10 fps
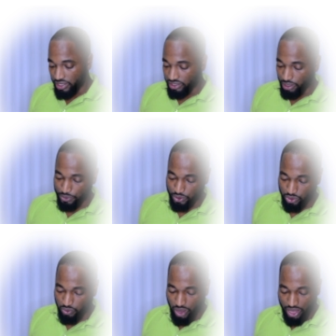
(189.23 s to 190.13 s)

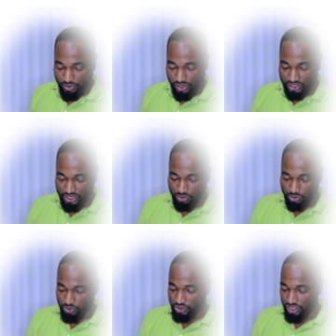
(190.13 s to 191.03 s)
Substitute y equals 6,
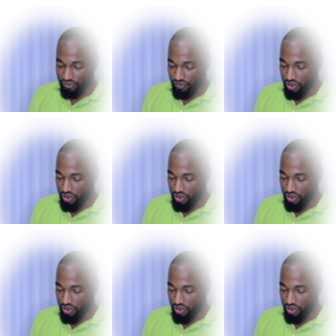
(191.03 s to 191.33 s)
which we just